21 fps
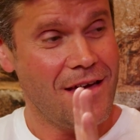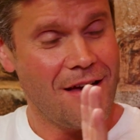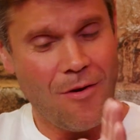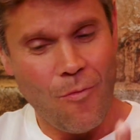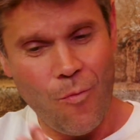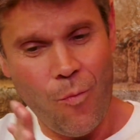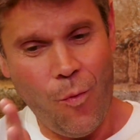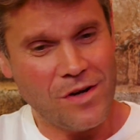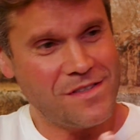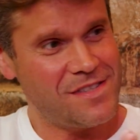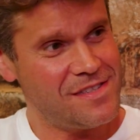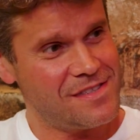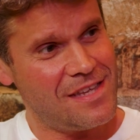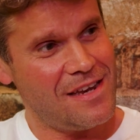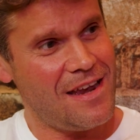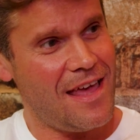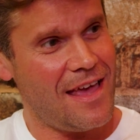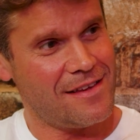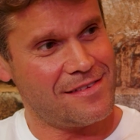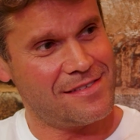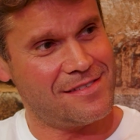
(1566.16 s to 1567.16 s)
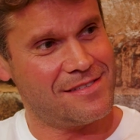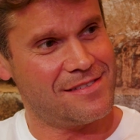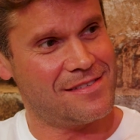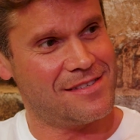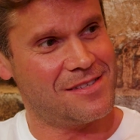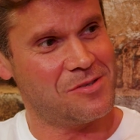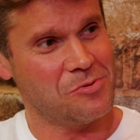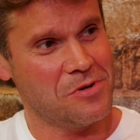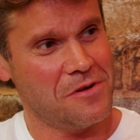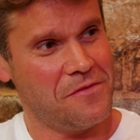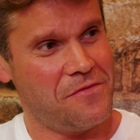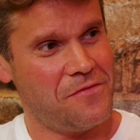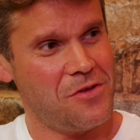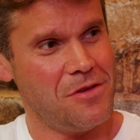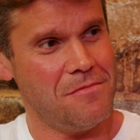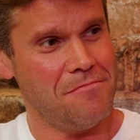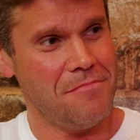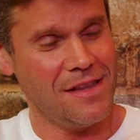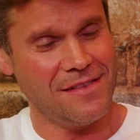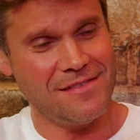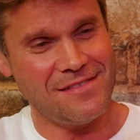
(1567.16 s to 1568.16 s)
What does the next sort of few
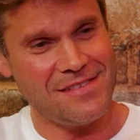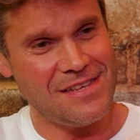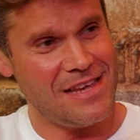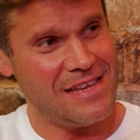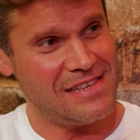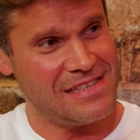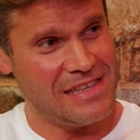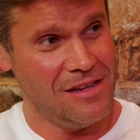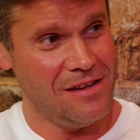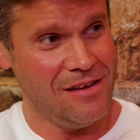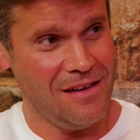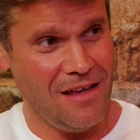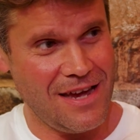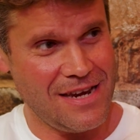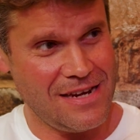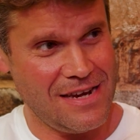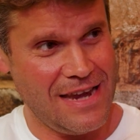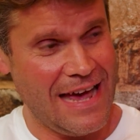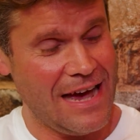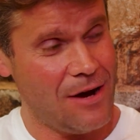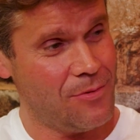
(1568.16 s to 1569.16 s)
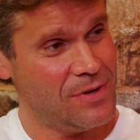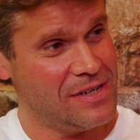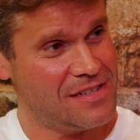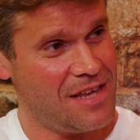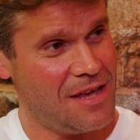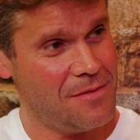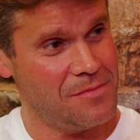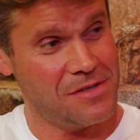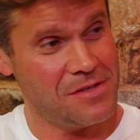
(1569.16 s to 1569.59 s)
months, years look like now in terms